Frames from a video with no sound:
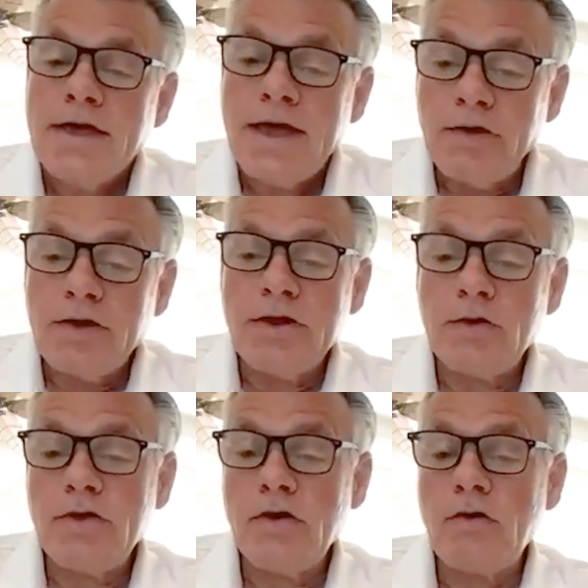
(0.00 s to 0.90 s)
yeah.
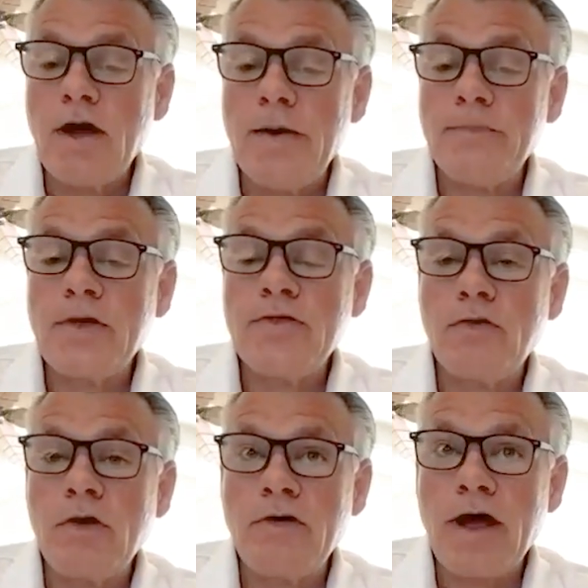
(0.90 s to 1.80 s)
There, there, um, there
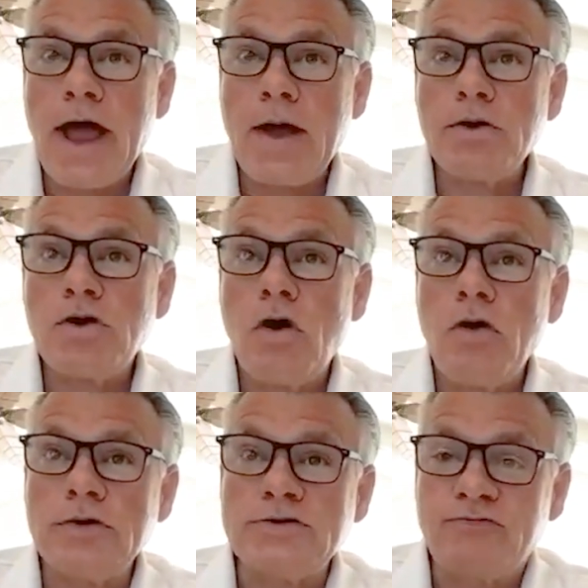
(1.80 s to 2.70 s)
are. I would call
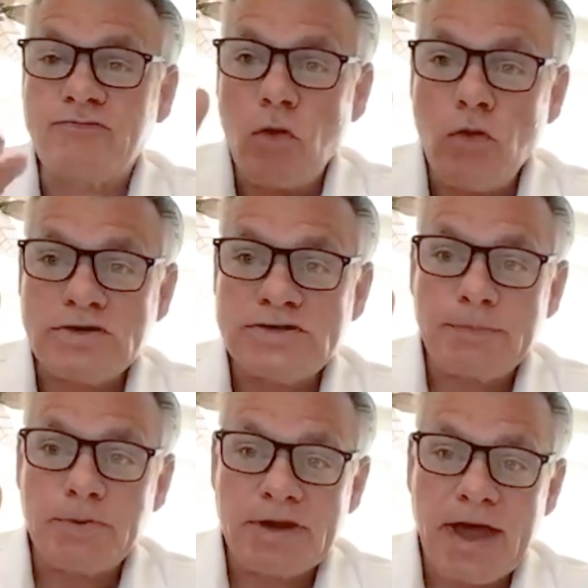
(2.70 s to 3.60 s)
there's four
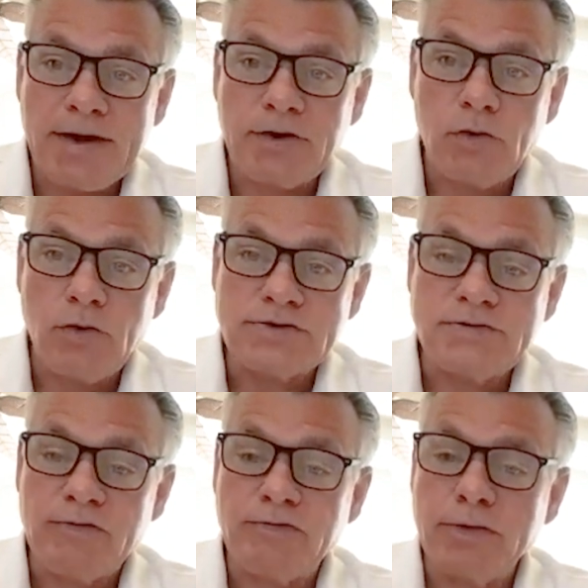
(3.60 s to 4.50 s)
separate categories
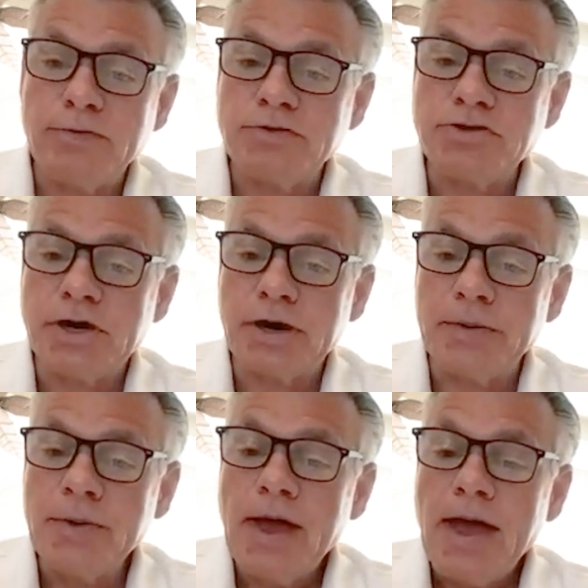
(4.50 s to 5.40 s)
of a flow through share,
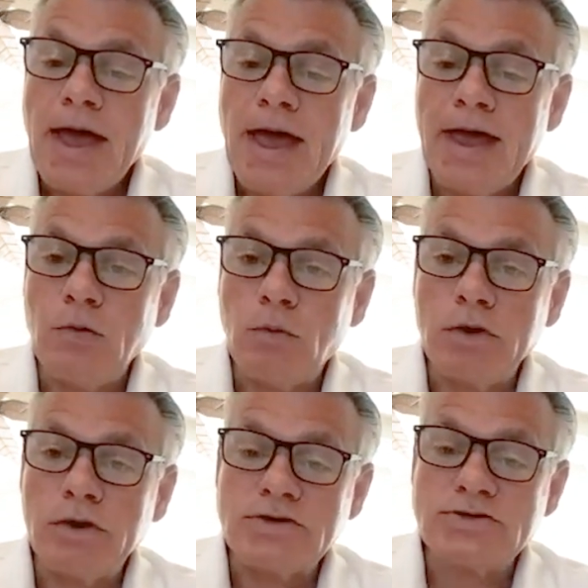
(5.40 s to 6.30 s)
and
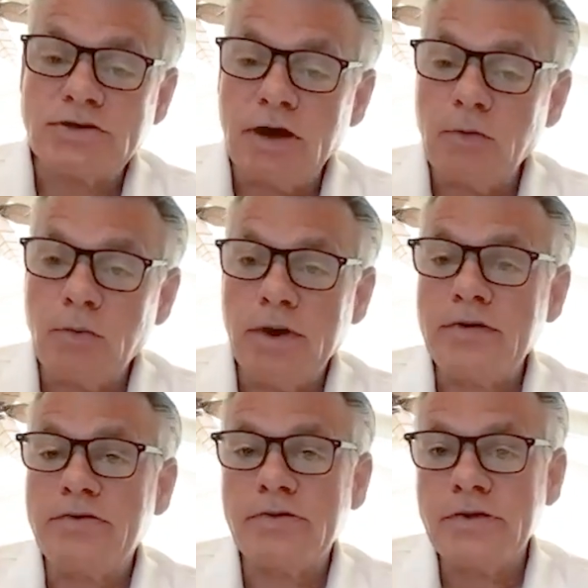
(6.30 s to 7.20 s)
we're going to start
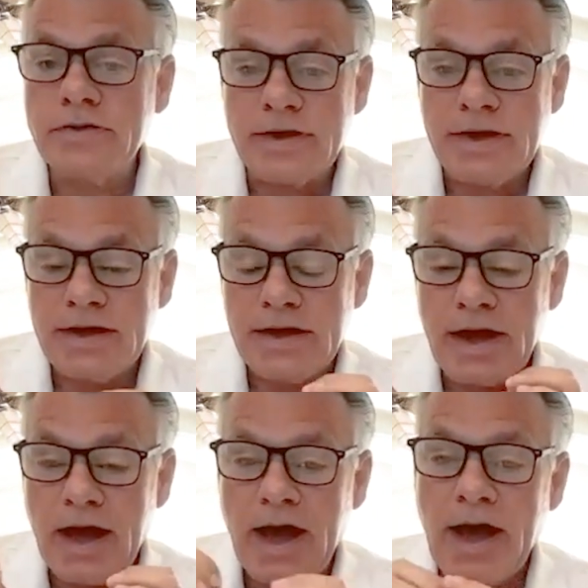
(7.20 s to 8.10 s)
with
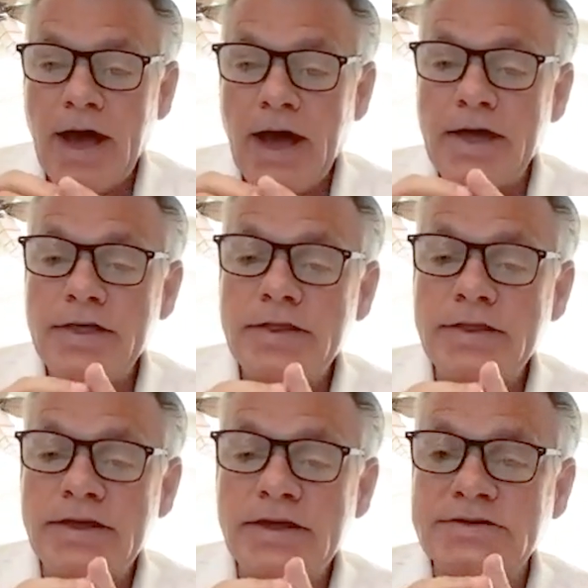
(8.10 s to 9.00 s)
the uh,
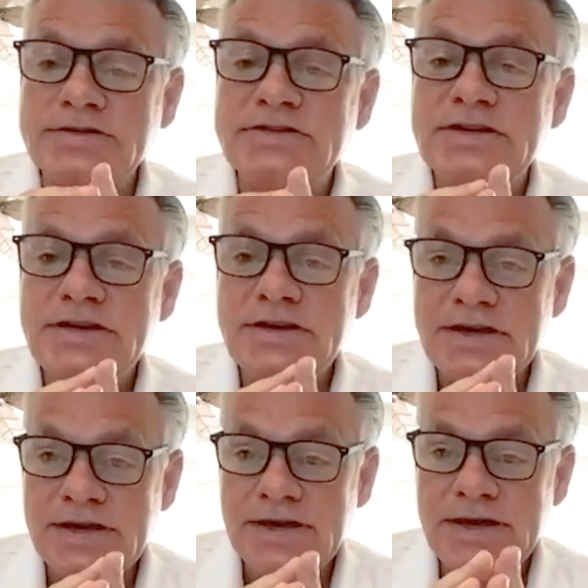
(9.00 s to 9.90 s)
the
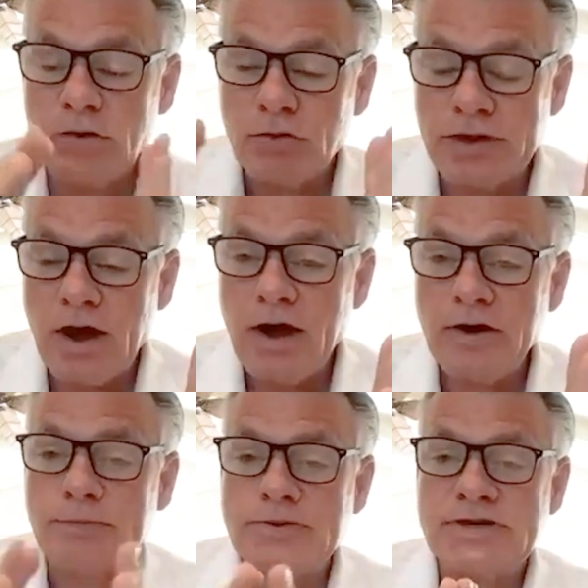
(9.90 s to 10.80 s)
CEE or the
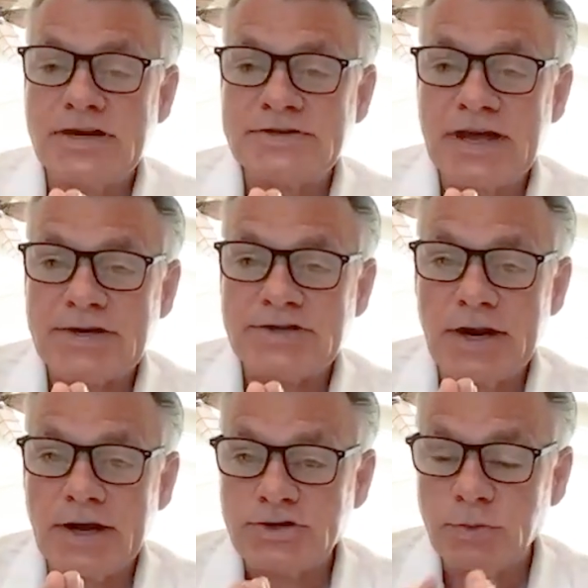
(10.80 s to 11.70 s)
100% tax
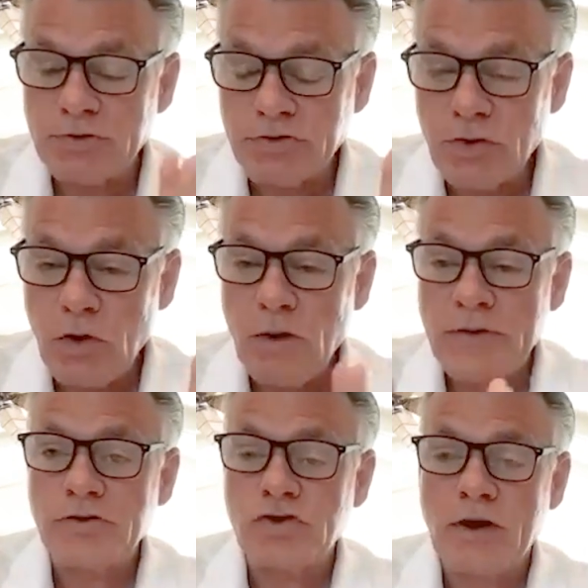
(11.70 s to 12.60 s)
deduction with no
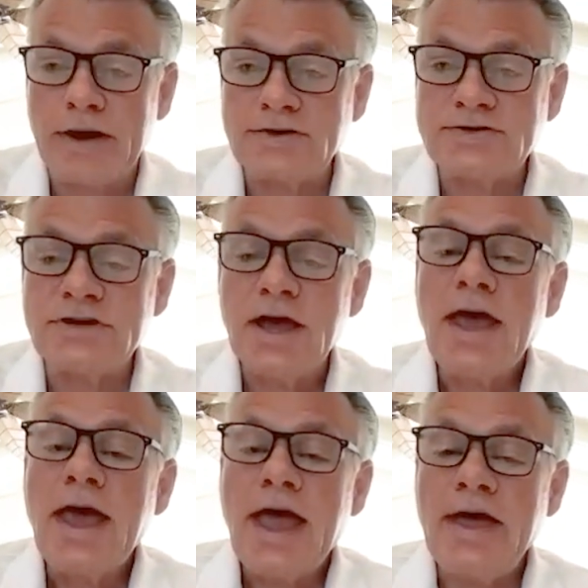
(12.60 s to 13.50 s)
other credits,
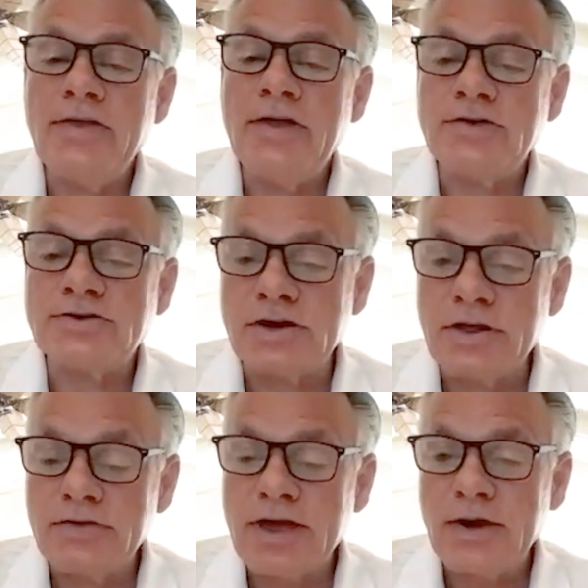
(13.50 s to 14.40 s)
and then there's
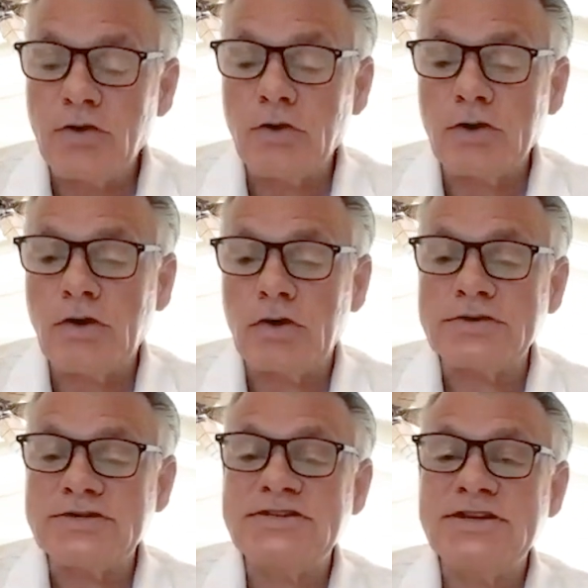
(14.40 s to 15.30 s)
another category
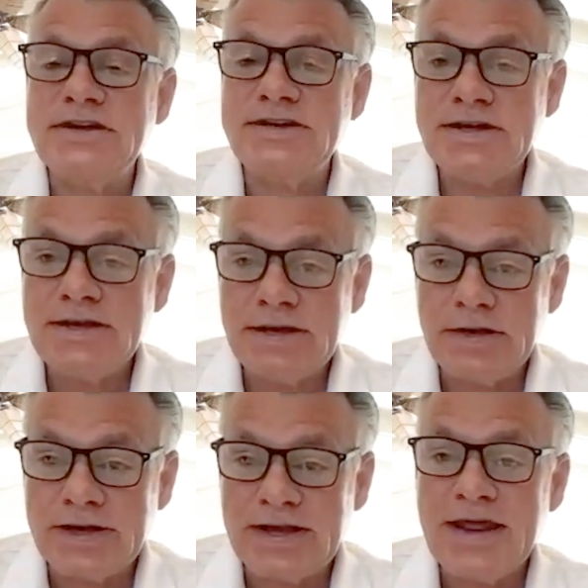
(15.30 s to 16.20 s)
called
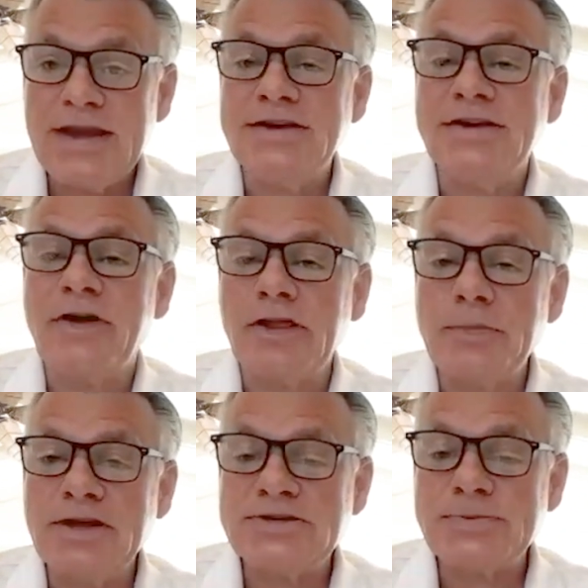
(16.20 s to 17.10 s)
CDE, Canadian
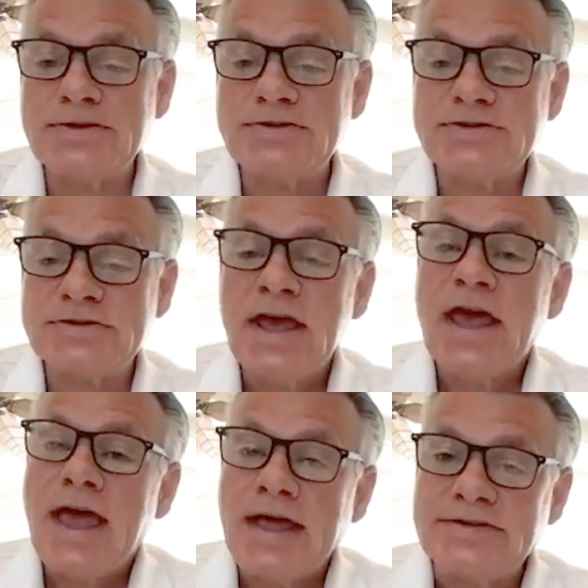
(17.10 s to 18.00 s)
Development Expenses,
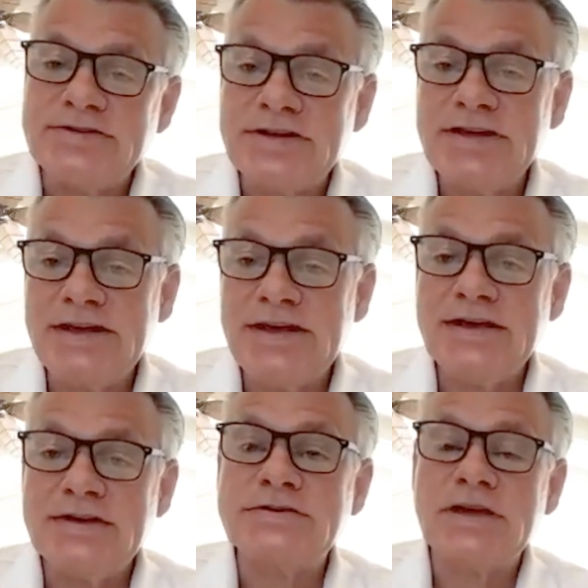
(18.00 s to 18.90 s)
and CEE
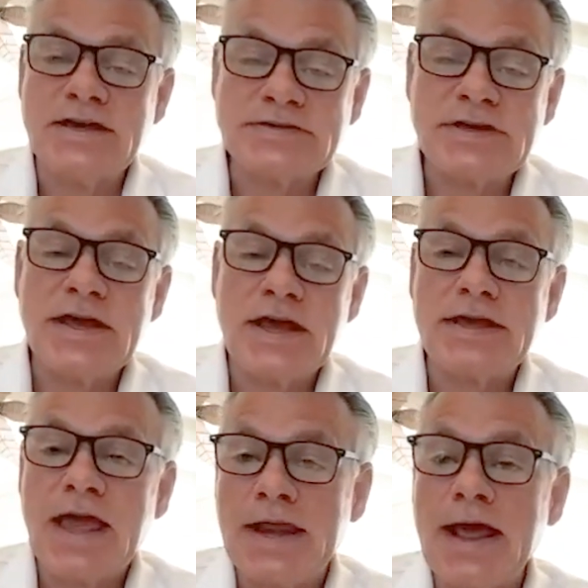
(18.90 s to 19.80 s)
is is
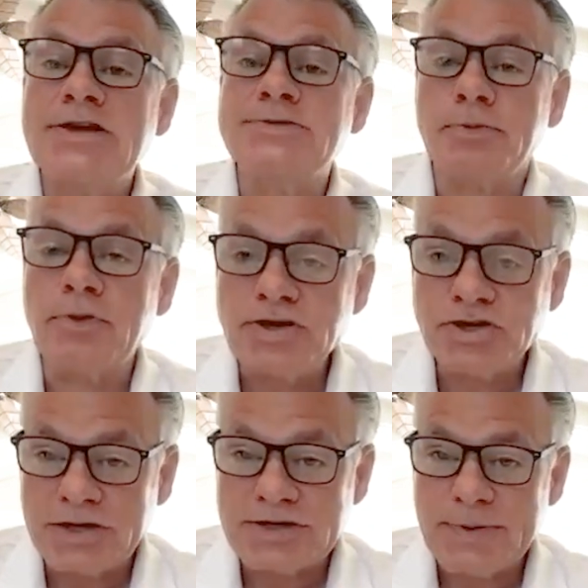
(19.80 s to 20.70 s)
K-
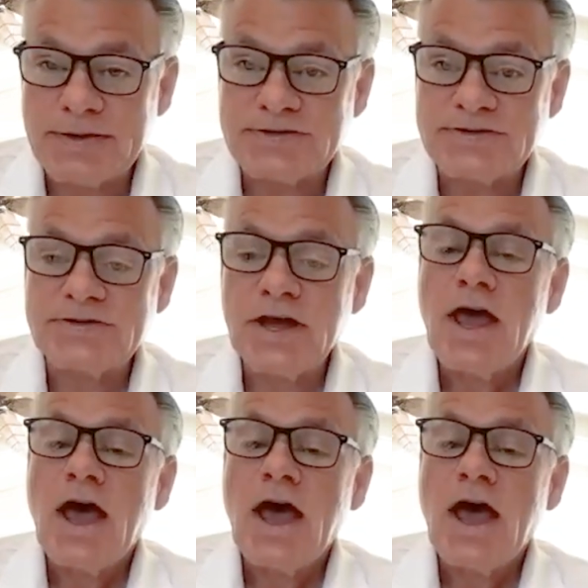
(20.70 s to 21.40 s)
Exploration Expenses.